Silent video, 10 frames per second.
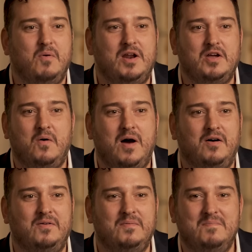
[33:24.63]
you want to go
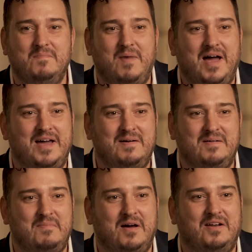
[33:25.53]
out and buy
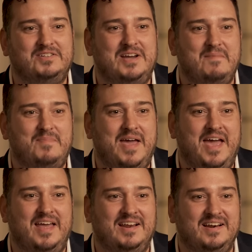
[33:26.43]
a bottle of
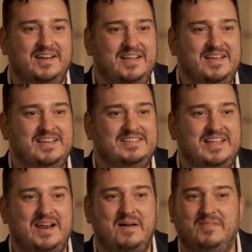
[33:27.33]
champagne and
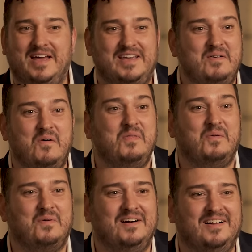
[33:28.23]
stand up like you own the
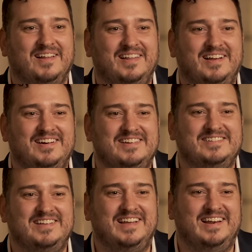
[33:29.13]
world, and you're just
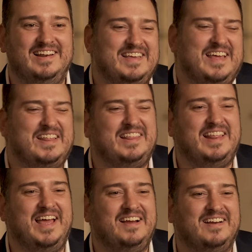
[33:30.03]
and you get it
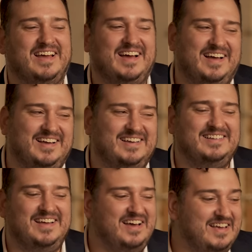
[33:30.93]
today, you're like,
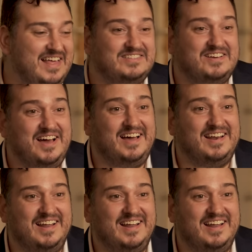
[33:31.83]
that's good.